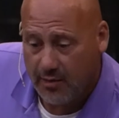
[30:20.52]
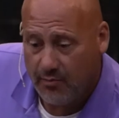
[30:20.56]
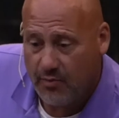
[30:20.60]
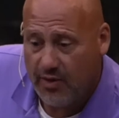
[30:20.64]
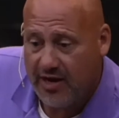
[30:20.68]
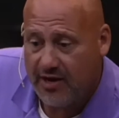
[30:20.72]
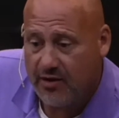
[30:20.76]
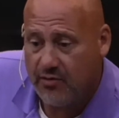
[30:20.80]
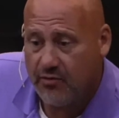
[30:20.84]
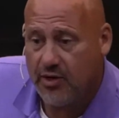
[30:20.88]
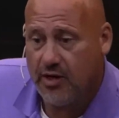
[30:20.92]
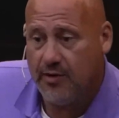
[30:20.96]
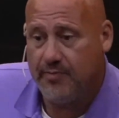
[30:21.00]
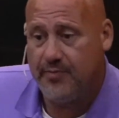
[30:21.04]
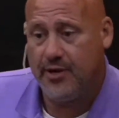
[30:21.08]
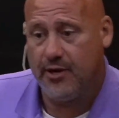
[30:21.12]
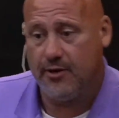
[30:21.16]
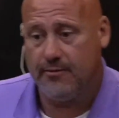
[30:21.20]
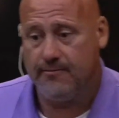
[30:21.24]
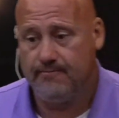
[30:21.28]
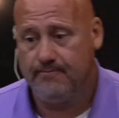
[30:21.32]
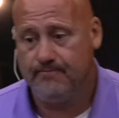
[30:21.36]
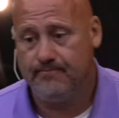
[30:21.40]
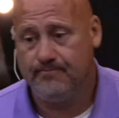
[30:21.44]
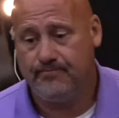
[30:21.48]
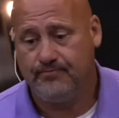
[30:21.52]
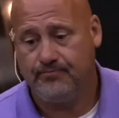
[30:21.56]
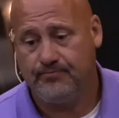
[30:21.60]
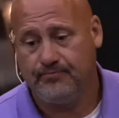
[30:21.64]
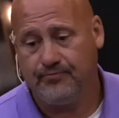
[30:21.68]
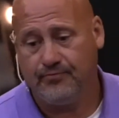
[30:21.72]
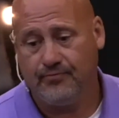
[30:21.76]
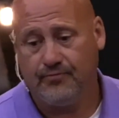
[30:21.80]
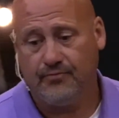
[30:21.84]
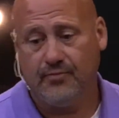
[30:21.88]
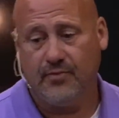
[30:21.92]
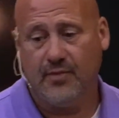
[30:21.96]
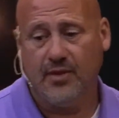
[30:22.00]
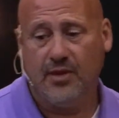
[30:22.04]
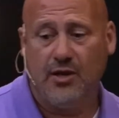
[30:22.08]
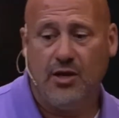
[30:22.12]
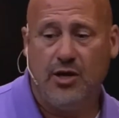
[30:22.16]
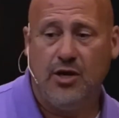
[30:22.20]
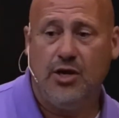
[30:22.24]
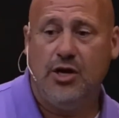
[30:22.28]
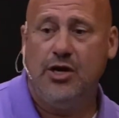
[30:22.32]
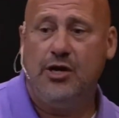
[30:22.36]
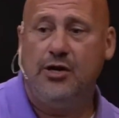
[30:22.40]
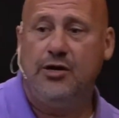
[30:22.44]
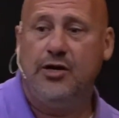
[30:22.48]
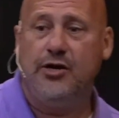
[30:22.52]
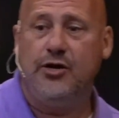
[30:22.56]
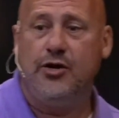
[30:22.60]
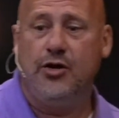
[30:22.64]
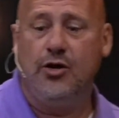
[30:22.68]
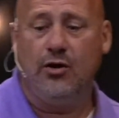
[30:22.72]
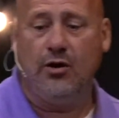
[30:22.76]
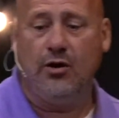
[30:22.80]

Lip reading: Come right on up here. Now,